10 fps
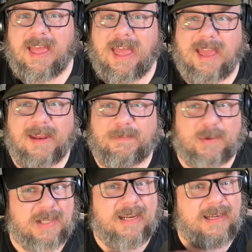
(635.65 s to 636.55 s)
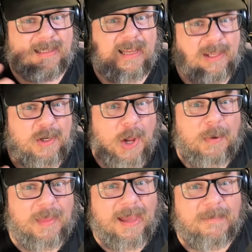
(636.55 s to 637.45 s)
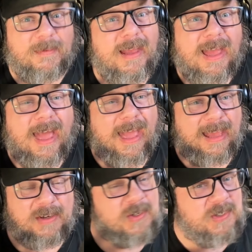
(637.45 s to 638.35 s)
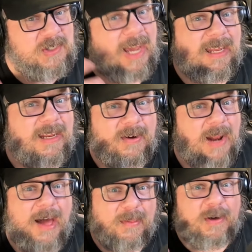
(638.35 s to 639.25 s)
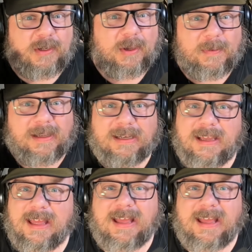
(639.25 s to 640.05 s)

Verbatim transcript: and pretending like you know them and just checking in on how they're doing,